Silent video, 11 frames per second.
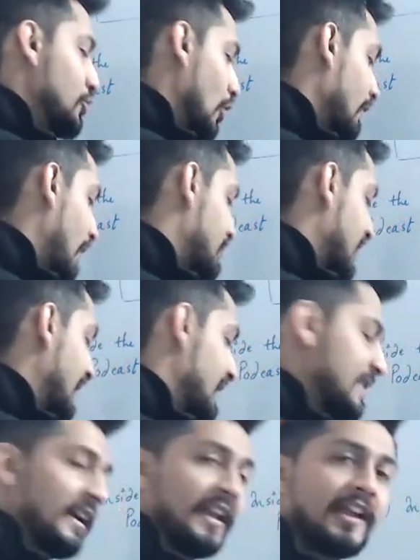your website is
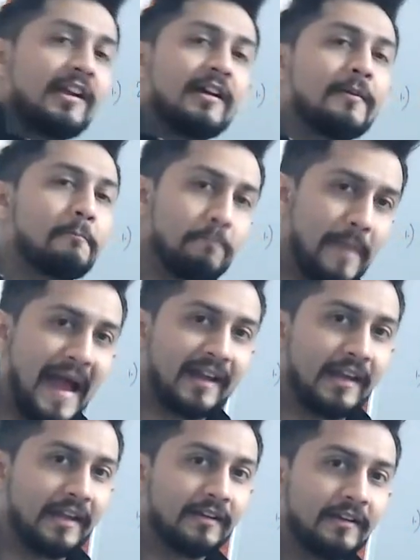getting
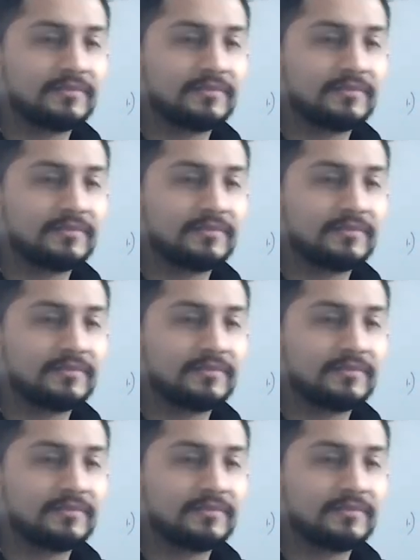backlink.